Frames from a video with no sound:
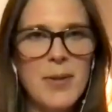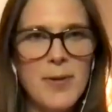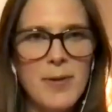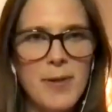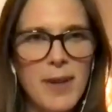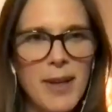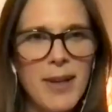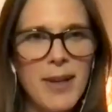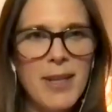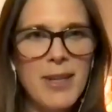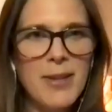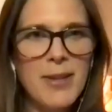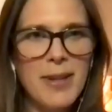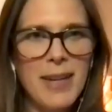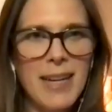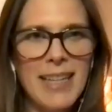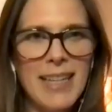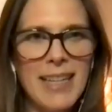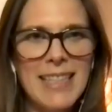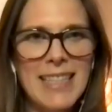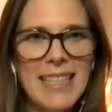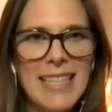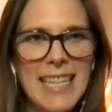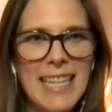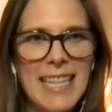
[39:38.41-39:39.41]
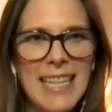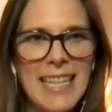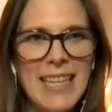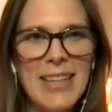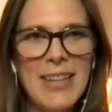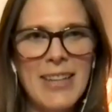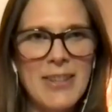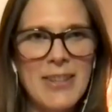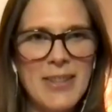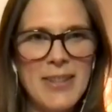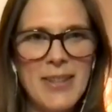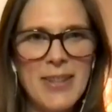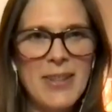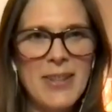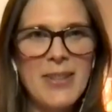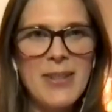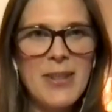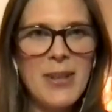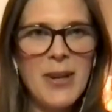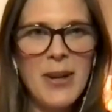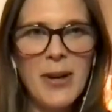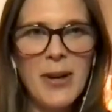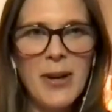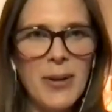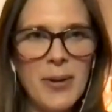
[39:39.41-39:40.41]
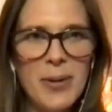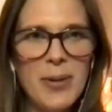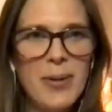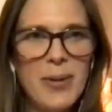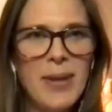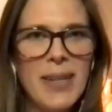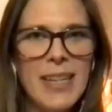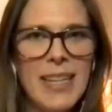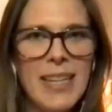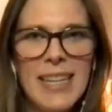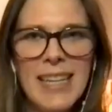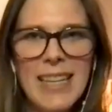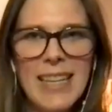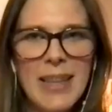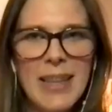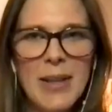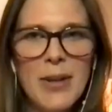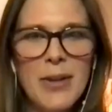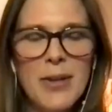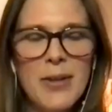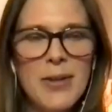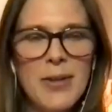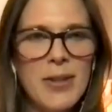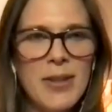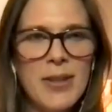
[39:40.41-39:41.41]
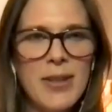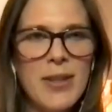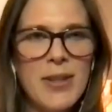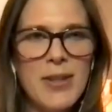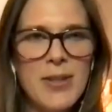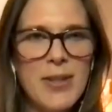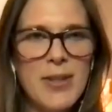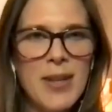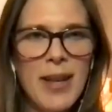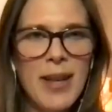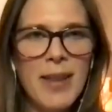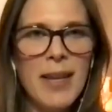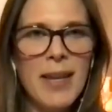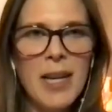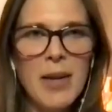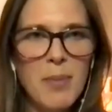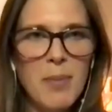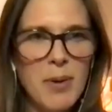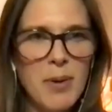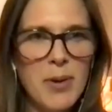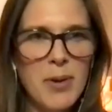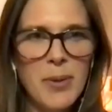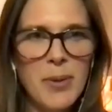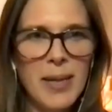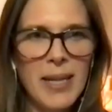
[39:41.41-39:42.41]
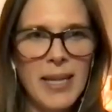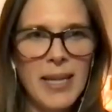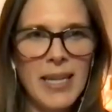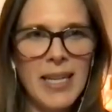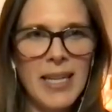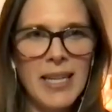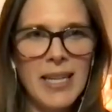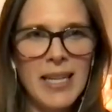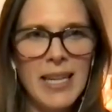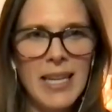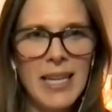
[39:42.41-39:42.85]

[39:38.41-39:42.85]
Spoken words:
very direct. There's nothing in between it.